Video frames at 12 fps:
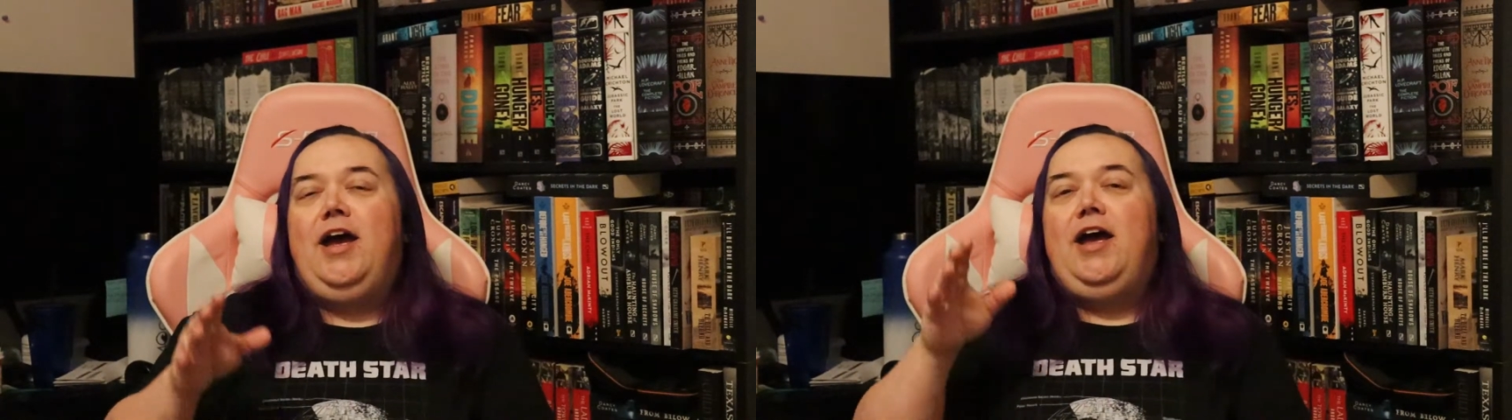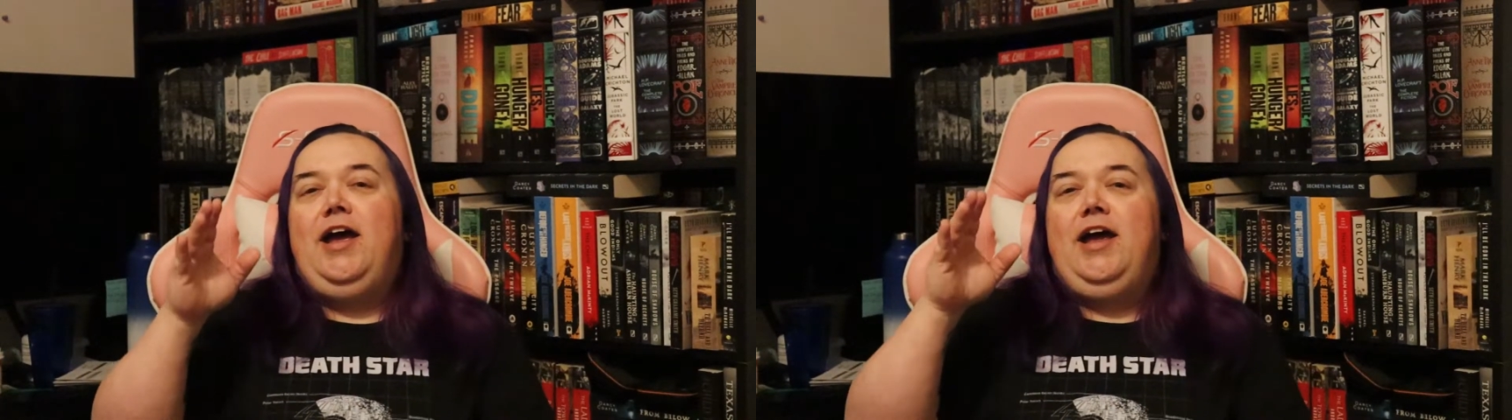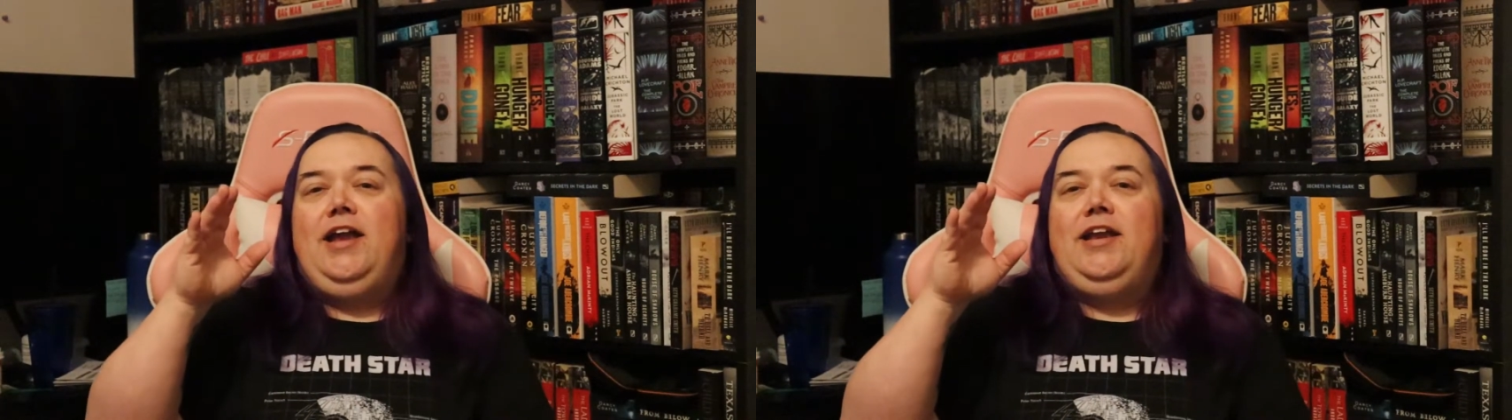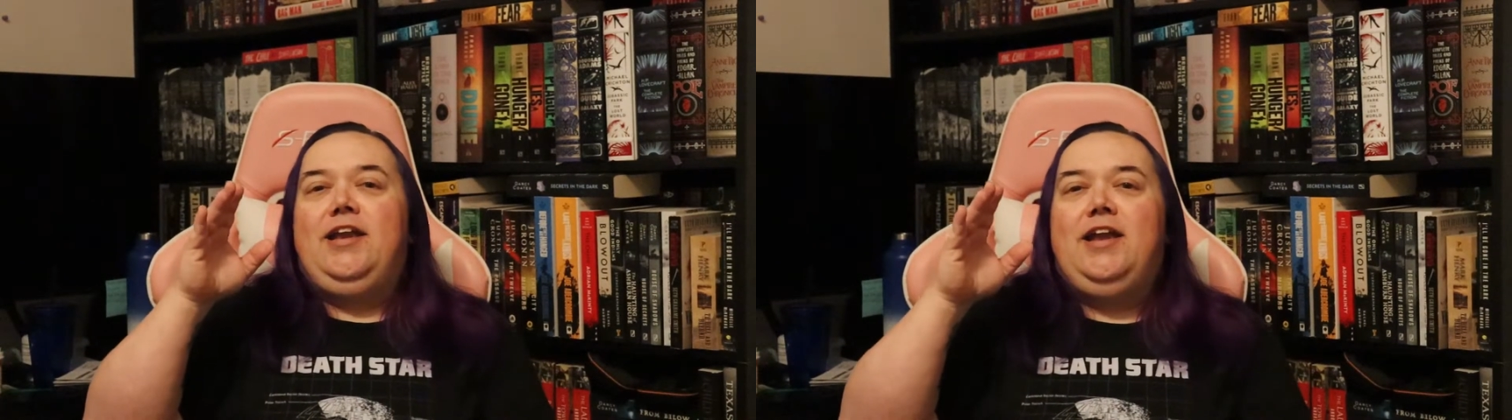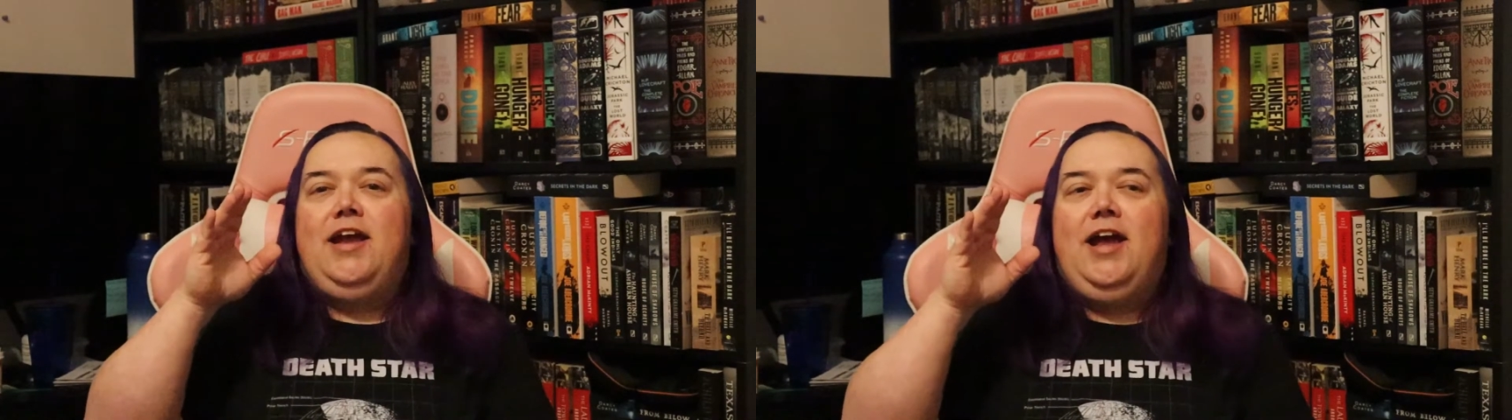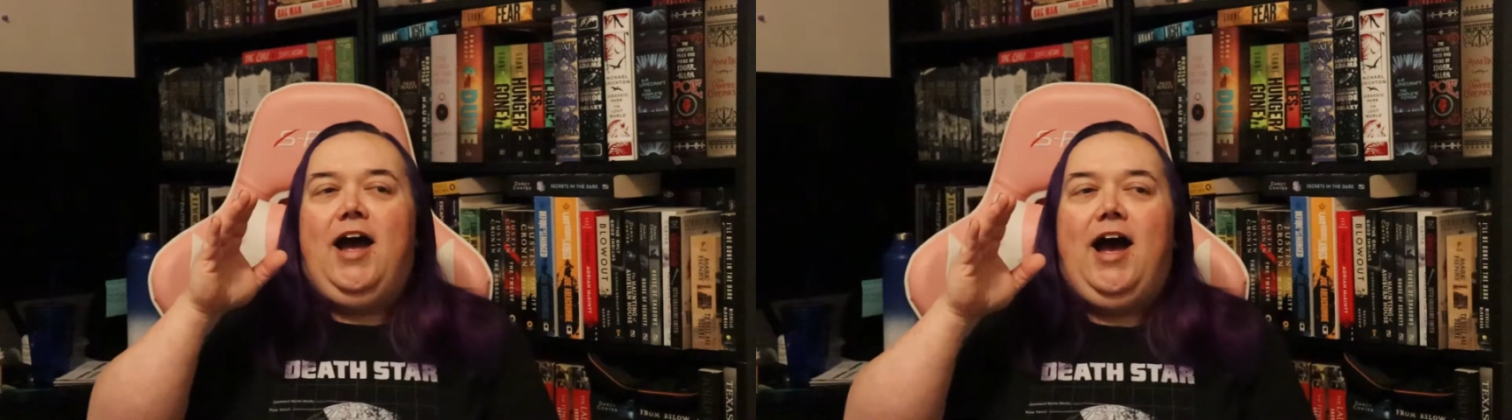And
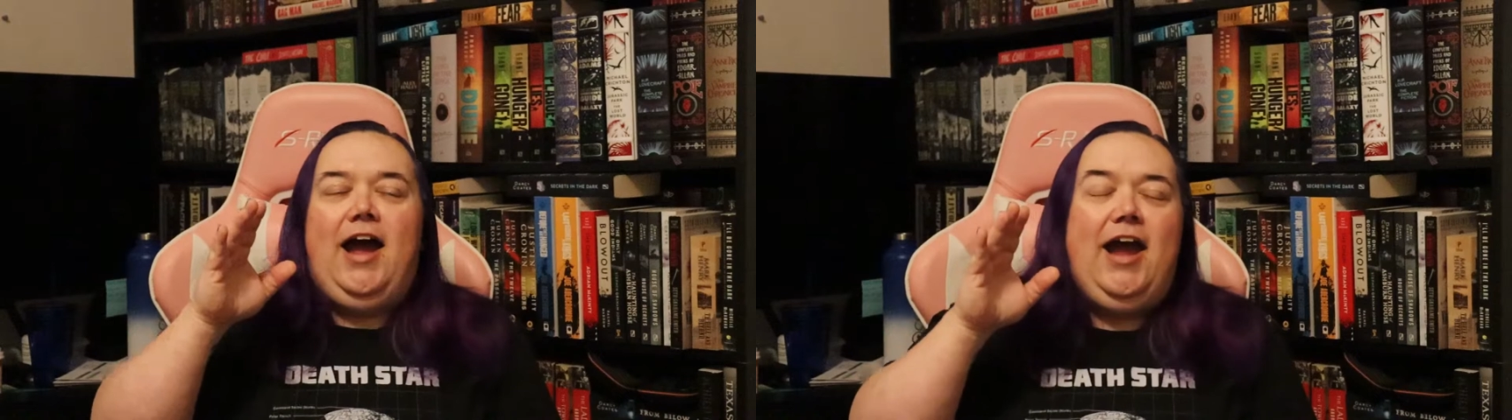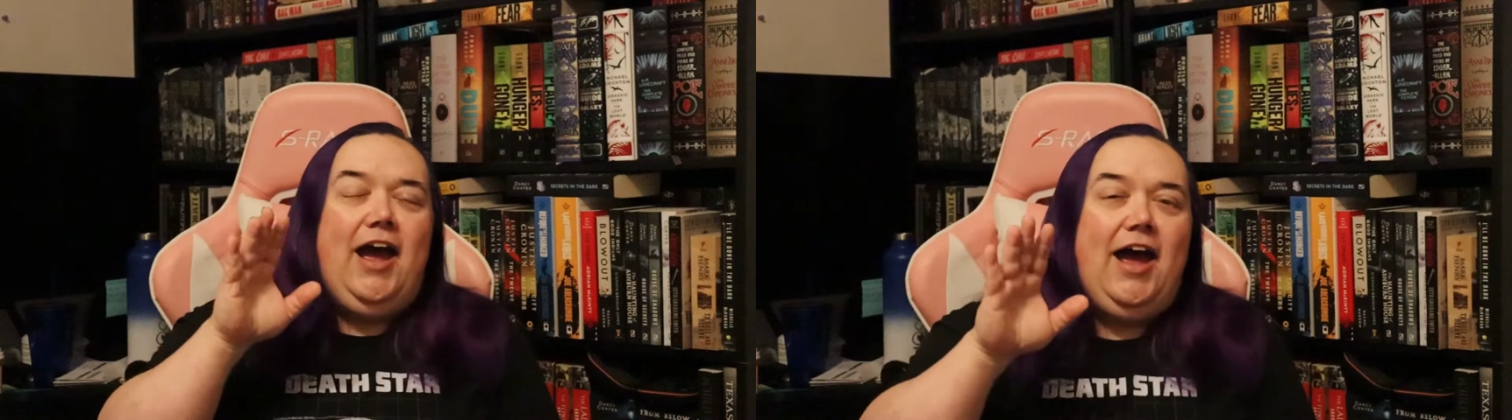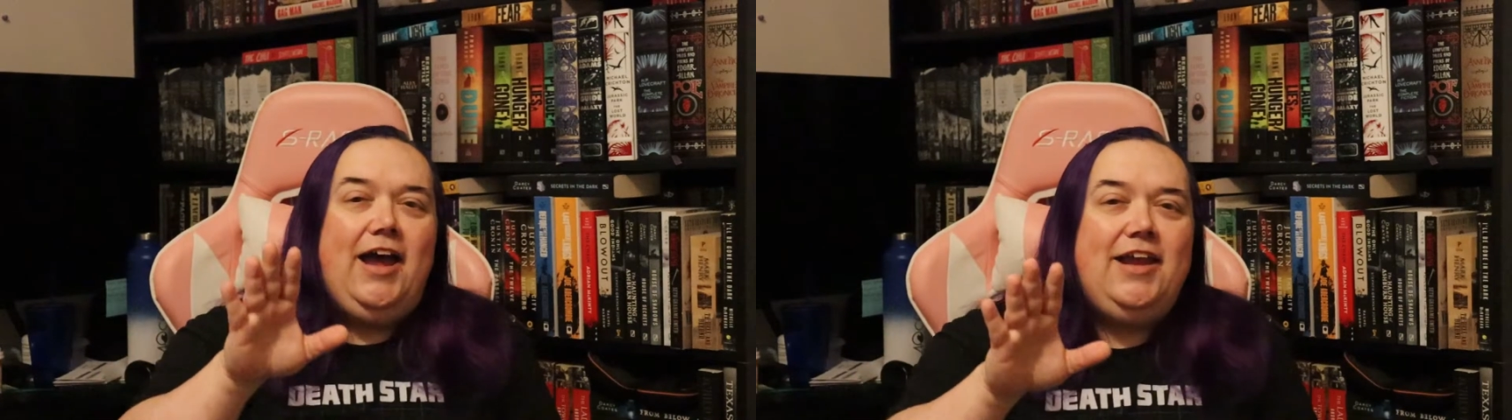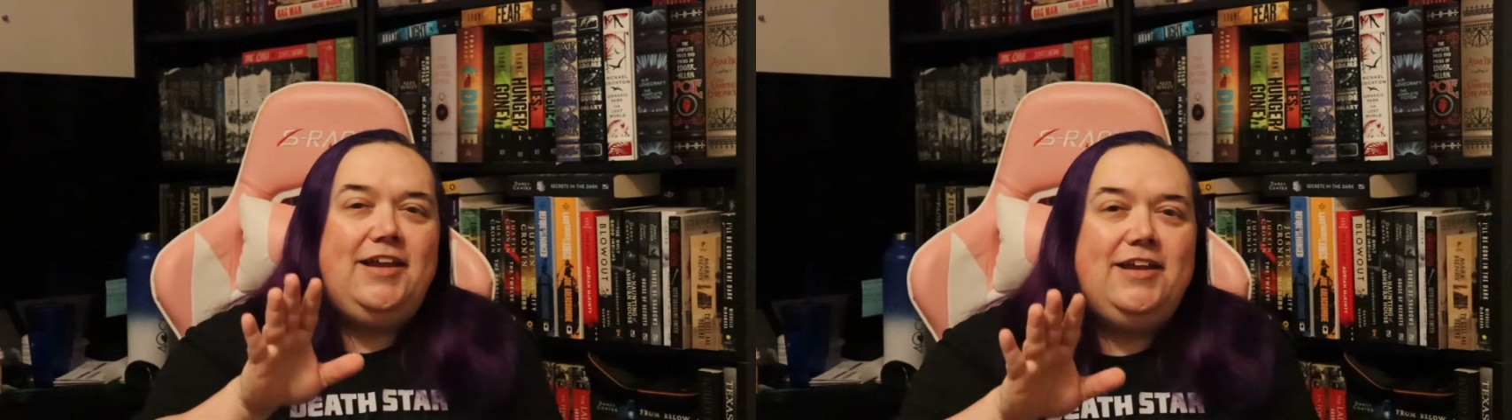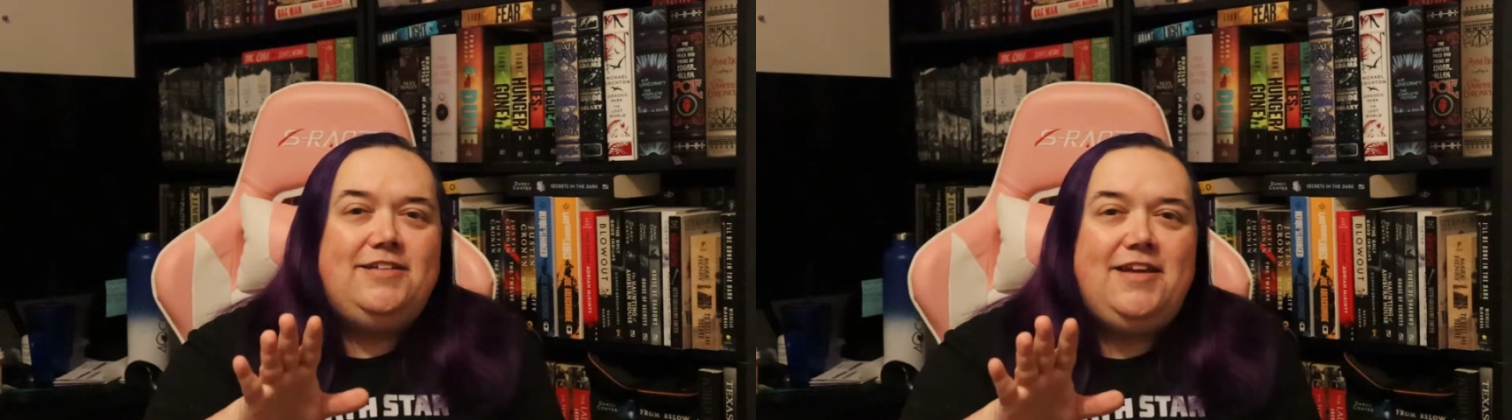I highly